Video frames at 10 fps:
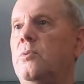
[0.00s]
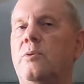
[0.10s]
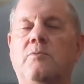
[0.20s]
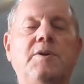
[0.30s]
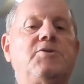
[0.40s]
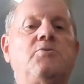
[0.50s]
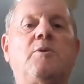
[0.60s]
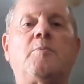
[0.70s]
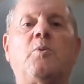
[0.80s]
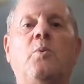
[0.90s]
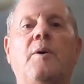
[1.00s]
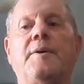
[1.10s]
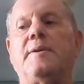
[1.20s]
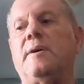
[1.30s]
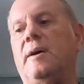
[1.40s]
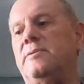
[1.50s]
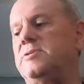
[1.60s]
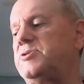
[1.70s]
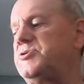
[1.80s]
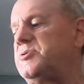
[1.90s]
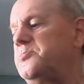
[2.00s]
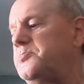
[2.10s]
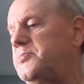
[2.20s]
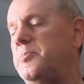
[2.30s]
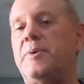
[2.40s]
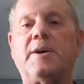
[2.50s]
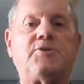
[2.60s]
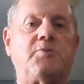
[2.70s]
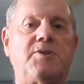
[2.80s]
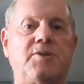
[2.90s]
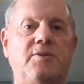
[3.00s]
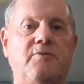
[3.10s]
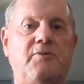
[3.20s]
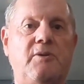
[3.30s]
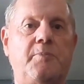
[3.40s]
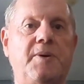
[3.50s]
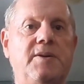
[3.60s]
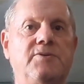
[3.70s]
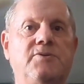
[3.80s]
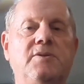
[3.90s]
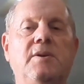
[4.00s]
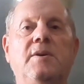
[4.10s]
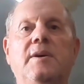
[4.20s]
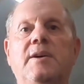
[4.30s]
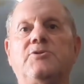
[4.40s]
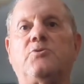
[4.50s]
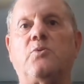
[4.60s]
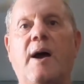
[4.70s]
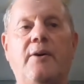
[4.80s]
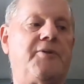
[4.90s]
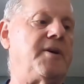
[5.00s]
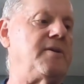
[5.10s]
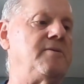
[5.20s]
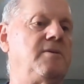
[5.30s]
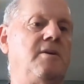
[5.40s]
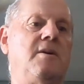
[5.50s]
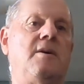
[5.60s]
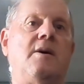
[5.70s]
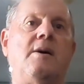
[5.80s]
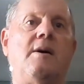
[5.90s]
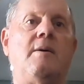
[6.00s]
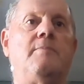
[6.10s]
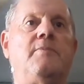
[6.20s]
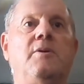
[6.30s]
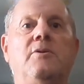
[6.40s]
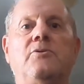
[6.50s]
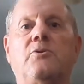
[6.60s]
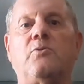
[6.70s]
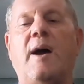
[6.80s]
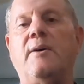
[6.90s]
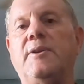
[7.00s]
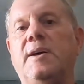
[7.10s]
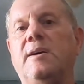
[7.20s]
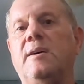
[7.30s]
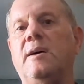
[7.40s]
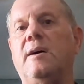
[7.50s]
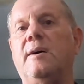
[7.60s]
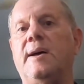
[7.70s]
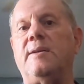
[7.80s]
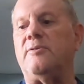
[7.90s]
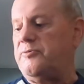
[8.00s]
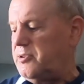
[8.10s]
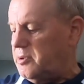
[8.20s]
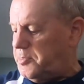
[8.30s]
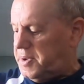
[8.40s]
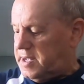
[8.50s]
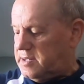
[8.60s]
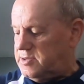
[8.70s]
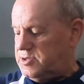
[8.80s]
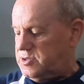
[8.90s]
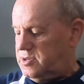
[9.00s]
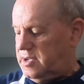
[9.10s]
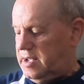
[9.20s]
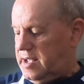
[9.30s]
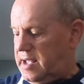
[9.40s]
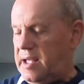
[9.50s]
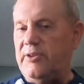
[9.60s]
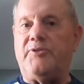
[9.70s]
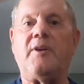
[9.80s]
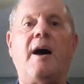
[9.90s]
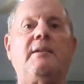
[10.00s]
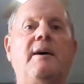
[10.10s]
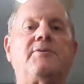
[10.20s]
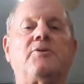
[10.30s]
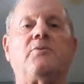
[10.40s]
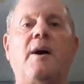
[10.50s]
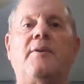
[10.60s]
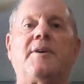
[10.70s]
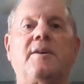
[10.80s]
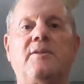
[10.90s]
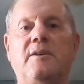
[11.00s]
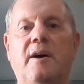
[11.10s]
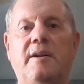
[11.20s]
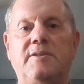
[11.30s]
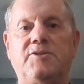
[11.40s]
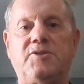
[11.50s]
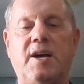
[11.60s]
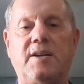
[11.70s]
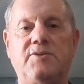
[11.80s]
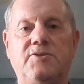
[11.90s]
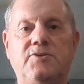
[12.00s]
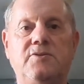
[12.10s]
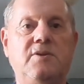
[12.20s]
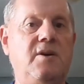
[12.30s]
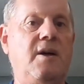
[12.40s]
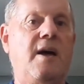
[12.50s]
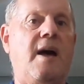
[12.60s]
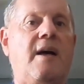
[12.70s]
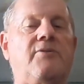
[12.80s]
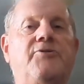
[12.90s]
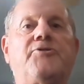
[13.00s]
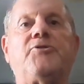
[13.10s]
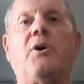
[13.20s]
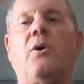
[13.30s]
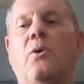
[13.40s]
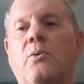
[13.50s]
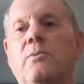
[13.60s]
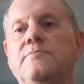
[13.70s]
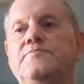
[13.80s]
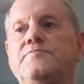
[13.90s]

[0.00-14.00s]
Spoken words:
reason number one, and this is the biggest reason in the Philippines, is grounding. The grounding in the Philippines is not like the grounding in the United States. And so,